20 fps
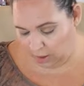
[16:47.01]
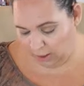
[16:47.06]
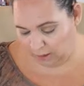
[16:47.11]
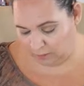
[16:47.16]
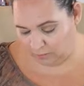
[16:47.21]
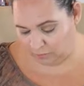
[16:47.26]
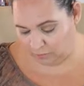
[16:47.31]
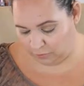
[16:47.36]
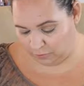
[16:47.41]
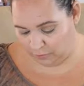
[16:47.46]

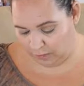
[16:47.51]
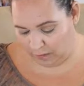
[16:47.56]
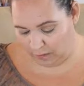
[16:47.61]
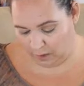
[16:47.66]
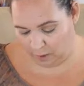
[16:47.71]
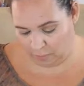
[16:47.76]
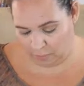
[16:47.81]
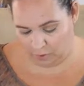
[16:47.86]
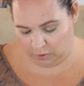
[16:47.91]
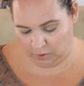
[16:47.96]
And for
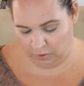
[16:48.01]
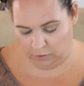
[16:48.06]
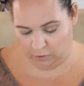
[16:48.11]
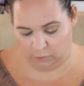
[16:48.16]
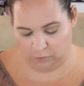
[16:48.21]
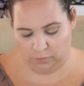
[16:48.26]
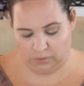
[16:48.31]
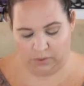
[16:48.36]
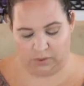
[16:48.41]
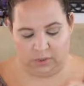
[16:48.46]
that, I'm going to
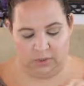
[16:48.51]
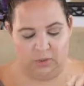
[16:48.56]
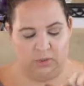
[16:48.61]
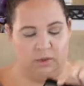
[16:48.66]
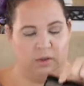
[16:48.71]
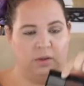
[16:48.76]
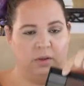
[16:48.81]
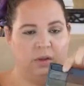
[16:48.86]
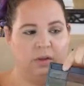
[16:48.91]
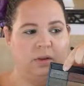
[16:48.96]
use
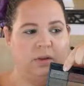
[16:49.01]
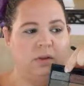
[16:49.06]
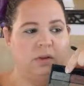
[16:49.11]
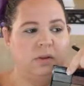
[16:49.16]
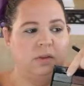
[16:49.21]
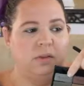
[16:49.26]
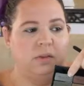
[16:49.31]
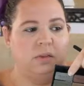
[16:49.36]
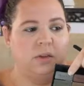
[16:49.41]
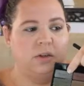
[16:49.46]

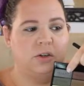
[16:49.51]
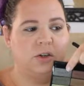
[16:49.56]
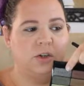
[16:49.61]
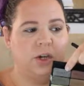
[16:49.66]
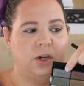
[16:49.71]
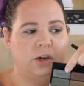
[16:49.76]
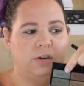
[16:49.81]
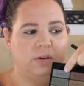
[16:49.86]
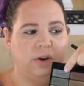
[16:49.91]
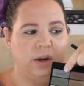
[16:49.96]
this
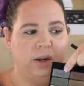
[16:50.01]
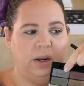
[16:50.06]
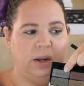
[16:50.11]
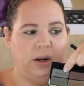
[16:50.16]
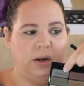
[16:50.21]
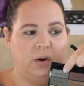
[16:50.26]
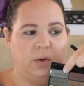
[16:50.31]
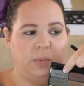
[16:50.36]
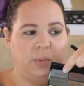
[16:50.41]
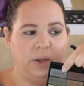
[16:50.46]
shade right
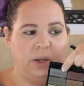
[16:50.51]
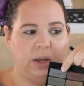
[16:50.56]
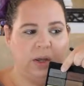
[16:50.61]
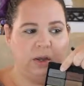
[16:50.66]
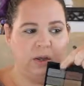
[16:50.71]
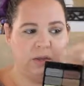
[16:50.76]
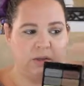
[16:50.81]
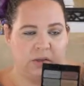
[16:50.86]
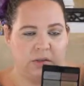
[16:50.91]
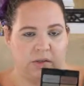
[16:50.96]
here
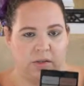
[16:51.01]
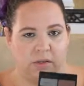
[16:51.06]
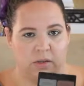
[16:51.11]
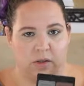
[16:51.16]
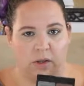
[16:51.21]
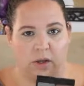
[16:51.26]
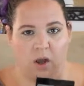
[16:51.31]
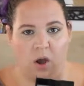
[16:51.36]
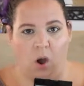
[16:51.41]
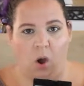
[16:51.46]
because,
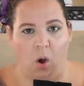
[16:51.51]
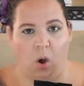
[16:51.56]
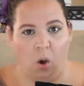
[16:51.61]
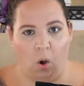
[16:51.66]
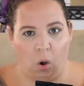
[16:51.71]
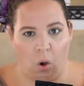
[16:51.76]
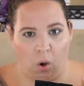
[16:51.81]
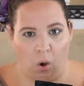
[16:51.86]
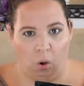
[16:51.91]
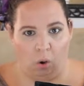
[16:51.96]

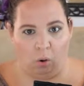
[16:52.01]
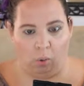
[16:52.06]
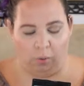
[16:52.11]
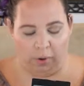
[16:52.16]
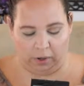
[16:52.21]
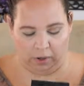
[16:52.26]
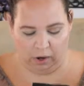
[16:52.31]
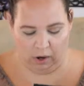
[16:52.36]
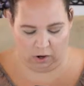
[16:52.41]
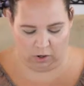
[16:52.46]
oh
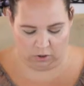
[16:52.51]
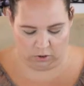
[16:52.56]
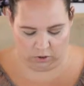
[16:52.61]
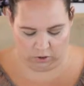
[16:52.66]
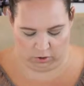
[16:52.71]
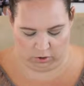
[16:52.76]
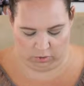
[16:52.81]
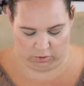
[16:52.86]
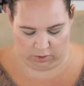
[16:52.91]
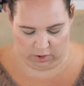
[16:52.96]
my gosh,
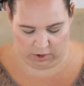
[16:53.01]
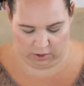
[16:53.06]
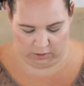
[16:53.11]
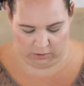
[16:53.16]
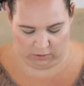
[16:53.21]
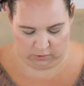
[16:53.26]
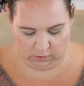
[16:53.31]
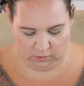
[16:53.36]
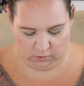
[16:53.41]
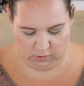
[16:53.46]
you
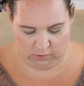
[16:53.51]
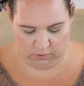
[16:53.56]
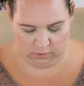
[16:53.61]
guys.